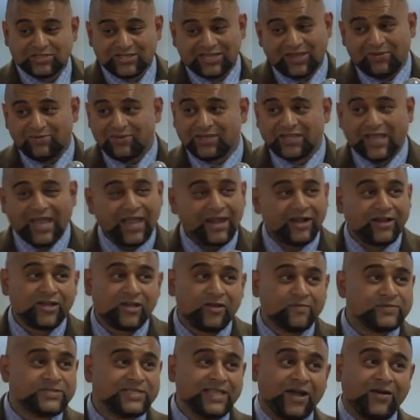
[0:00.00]
again, with Canada
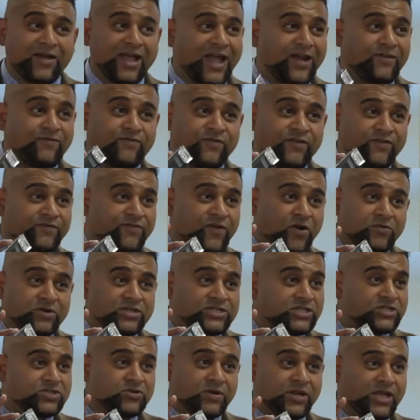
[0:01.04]
Helps now, every phone is
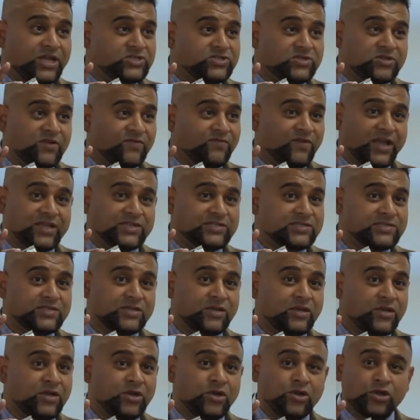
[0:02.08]
a donation device.
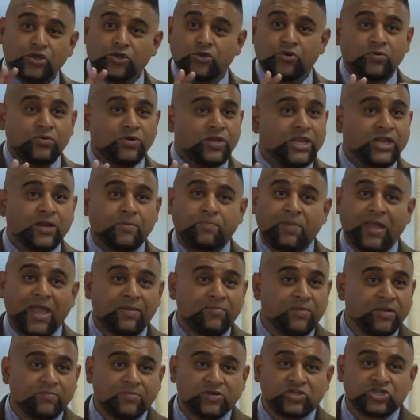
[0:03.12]
You don't need a
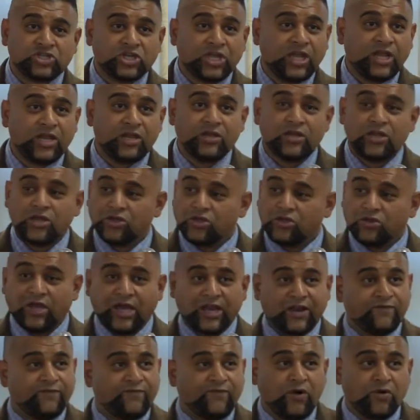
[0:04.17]
payment machine. You got
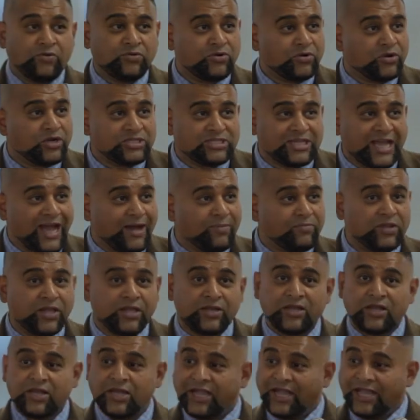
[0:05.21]
a phone or a
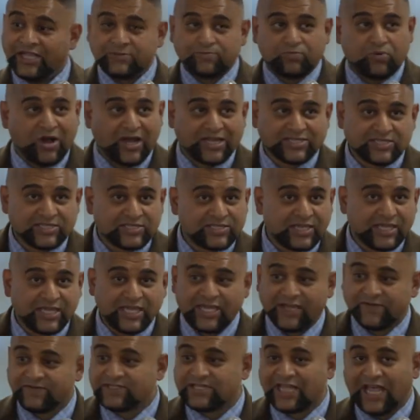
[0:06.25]
tablet. It's processing
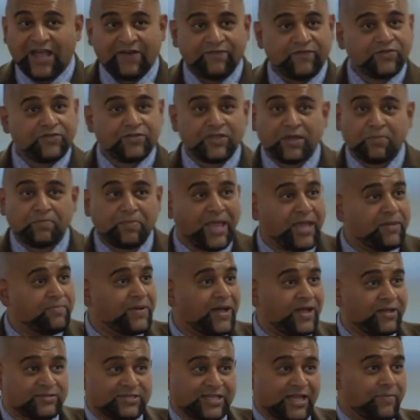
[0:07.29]
gifts, everything,
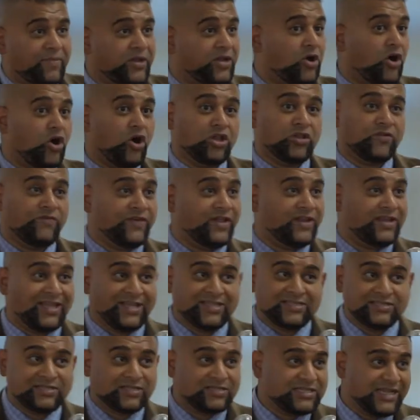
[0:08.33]
PayPal, debit, all of it,
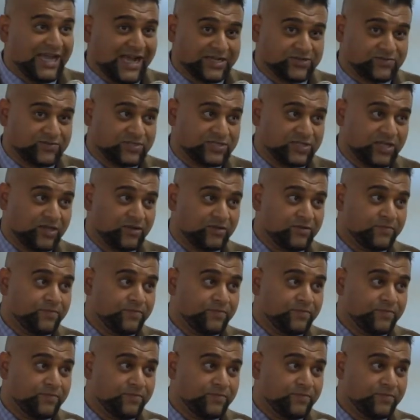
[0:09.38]
instant tax receipt.